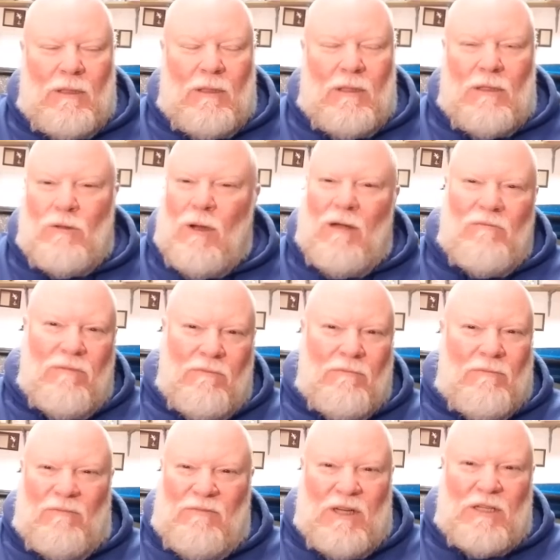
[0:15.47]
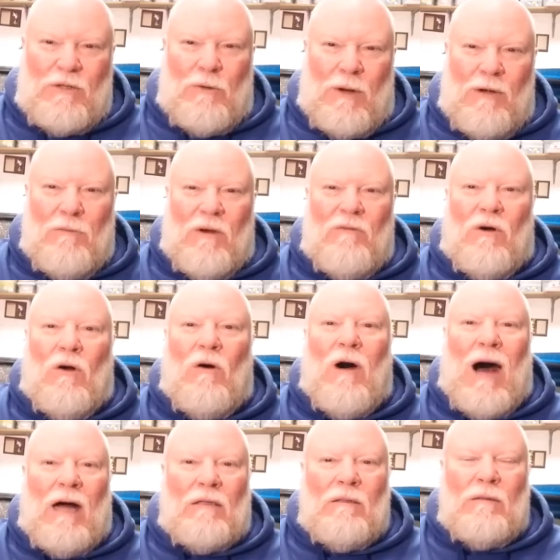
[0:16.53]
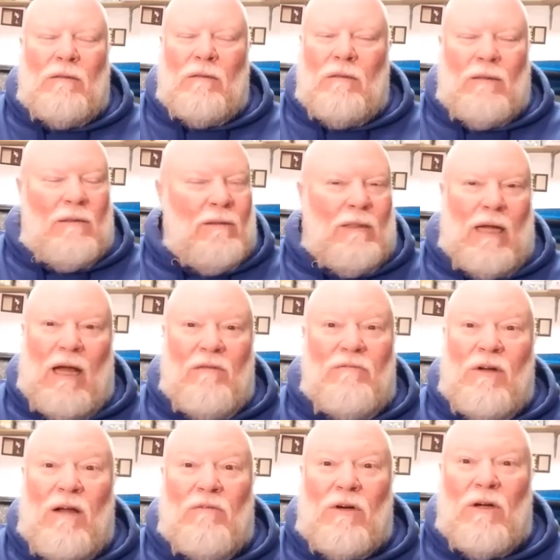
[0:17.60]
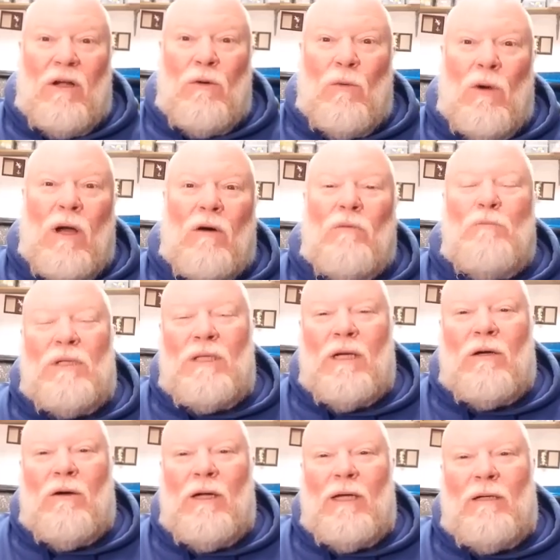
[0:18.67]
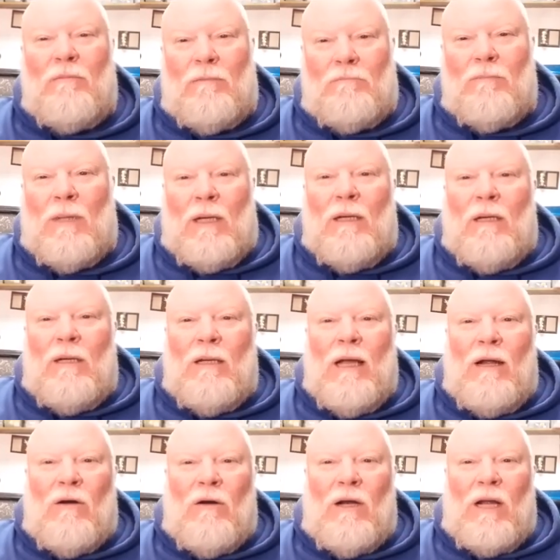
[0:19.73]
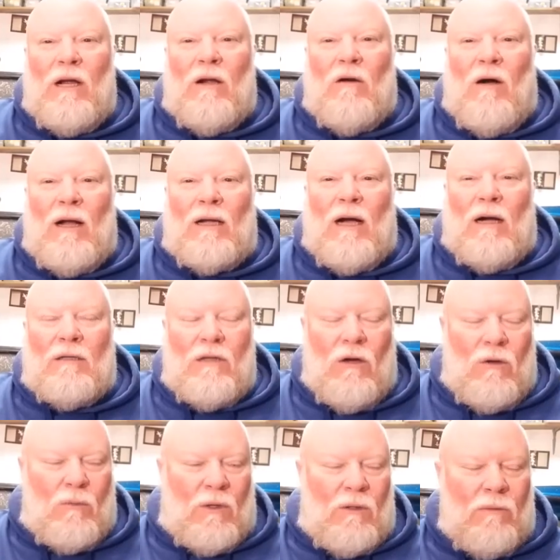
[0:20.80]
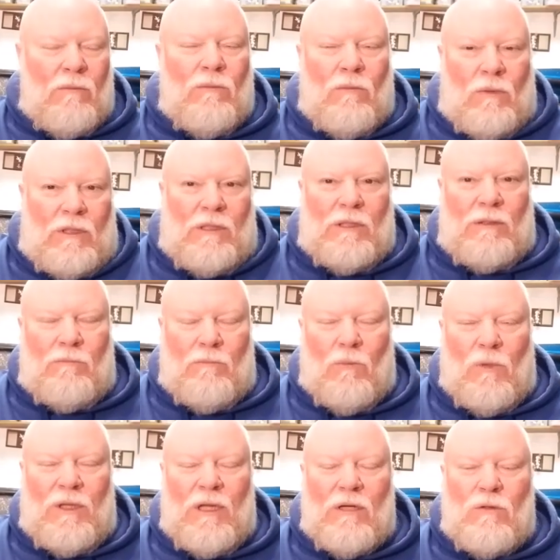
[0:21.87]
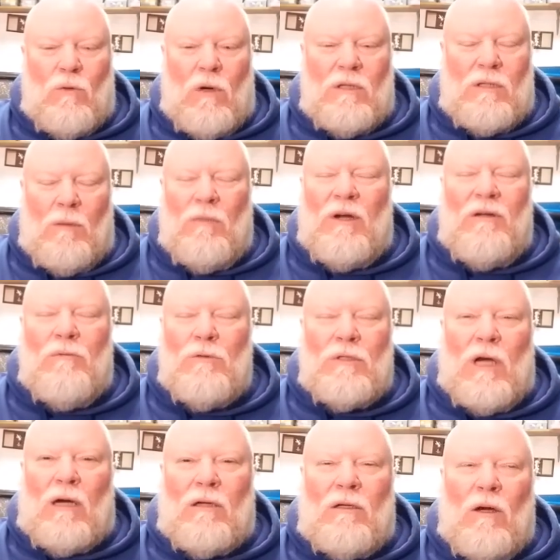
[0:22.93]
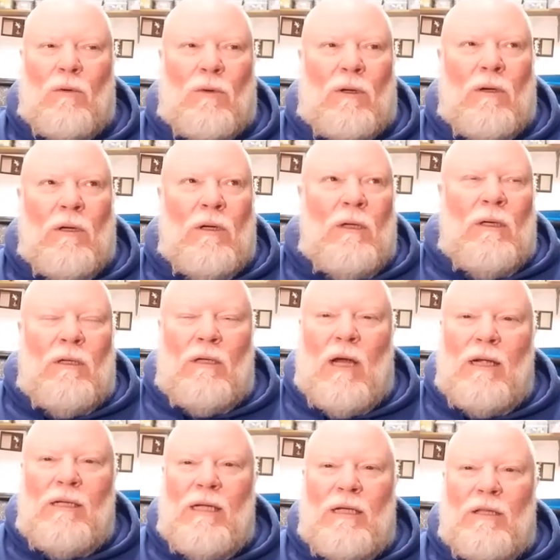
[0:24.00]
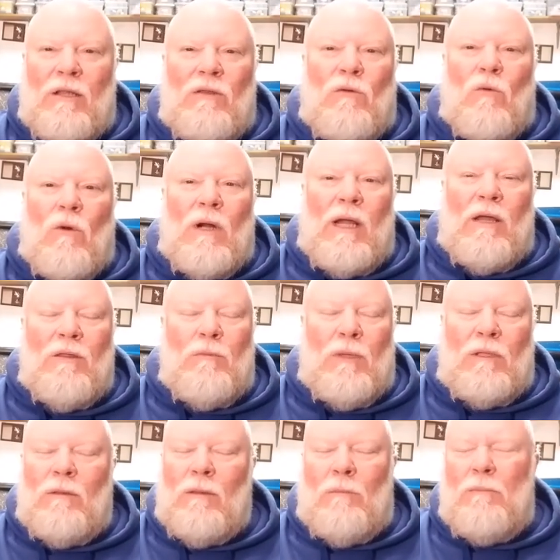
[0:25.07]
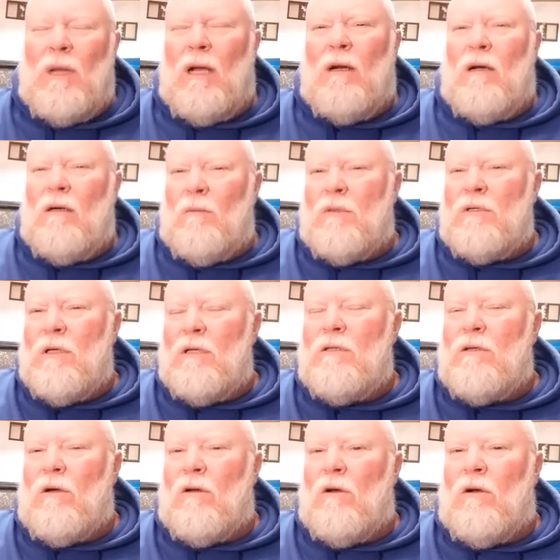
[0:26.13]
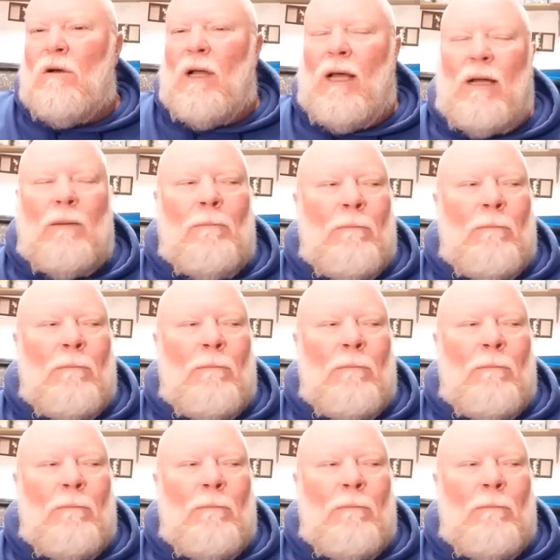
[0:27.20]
So I've fished Green River a lot, and I've never done well, particularly later in the year like October, which is when this was. I believe it was October 19th and 20th, but I'm not 100% certain on that.